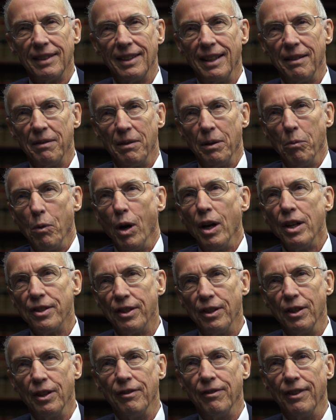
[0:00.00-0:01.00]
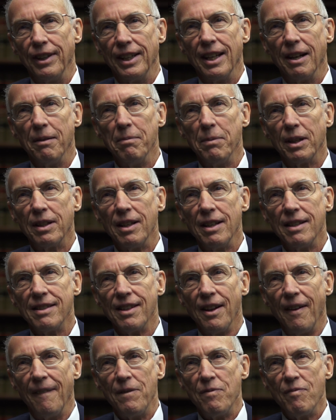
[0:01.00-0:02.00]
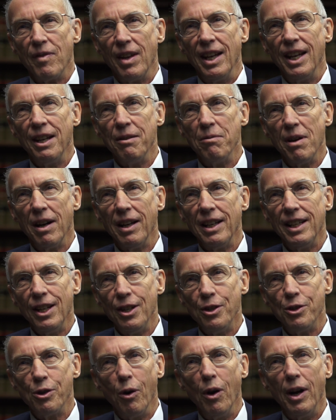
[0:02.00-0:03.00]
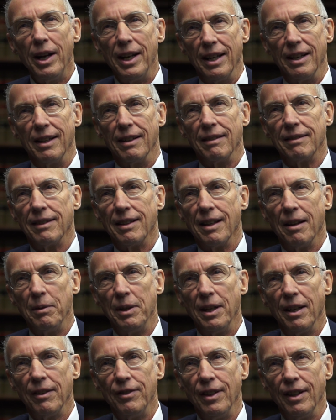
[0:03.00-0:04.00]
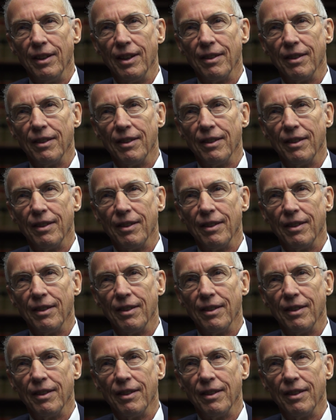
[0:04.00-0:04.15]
it was good for him because he really enjoyed it. I mean, I've